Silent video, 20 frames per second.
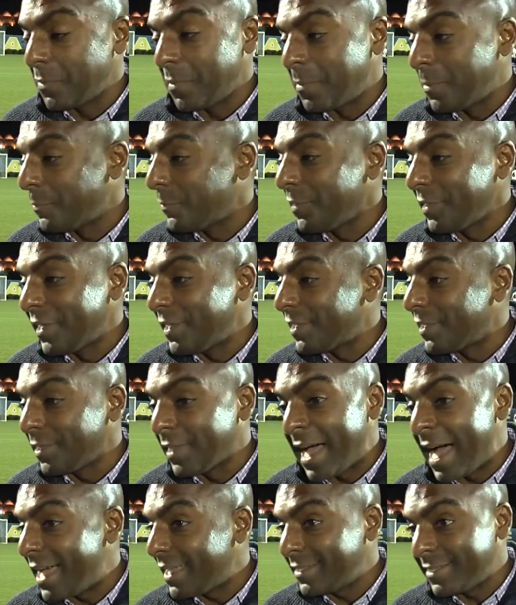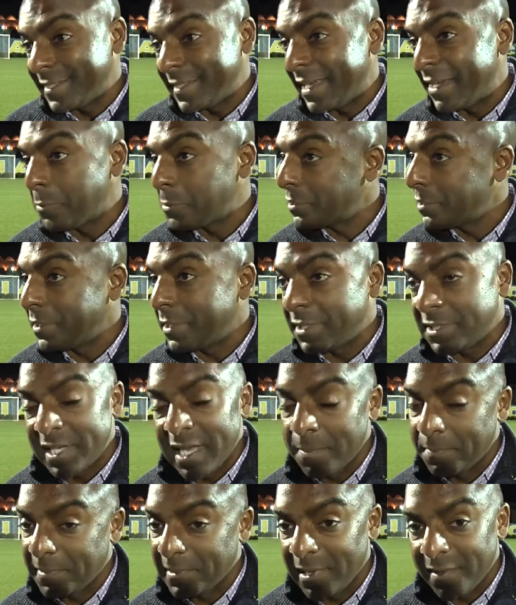We've been really good a lot, and tonight was a good
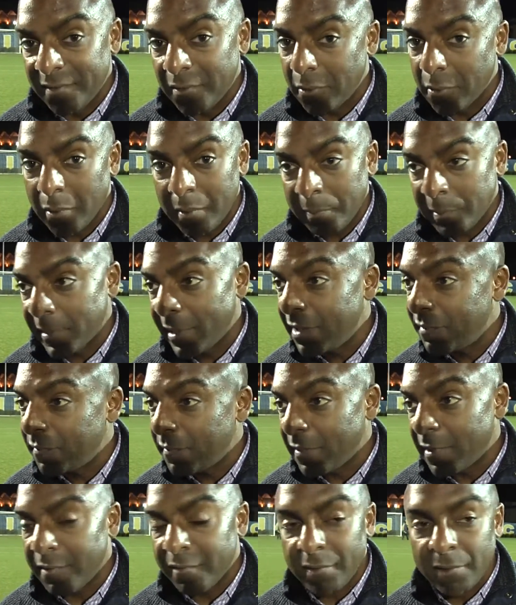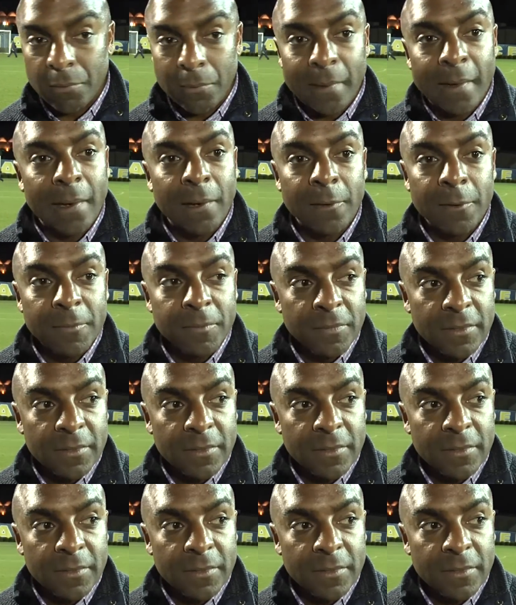example of it, where we played very, very well.